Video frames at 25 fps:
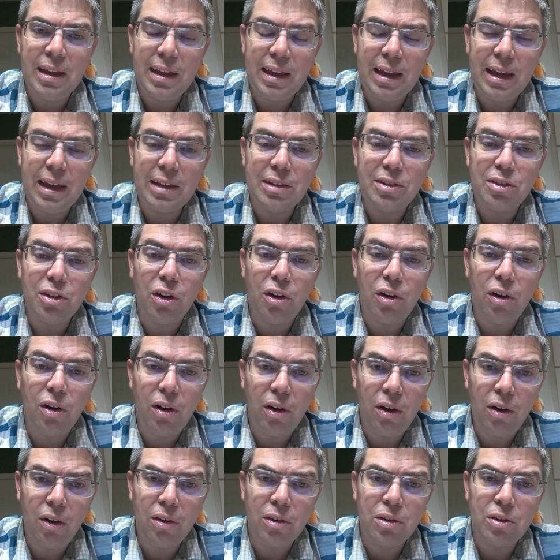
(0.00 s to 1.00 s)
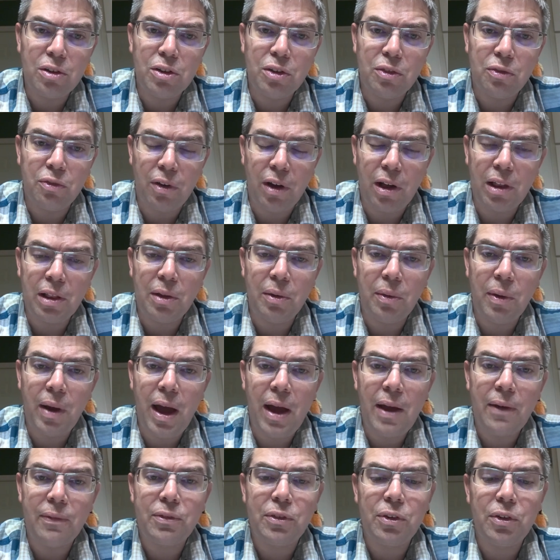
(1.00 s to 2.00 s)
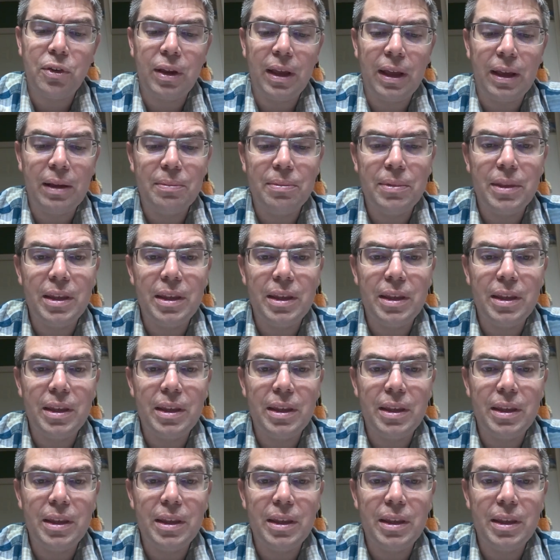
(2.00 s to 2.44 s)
It's hard to follow after him.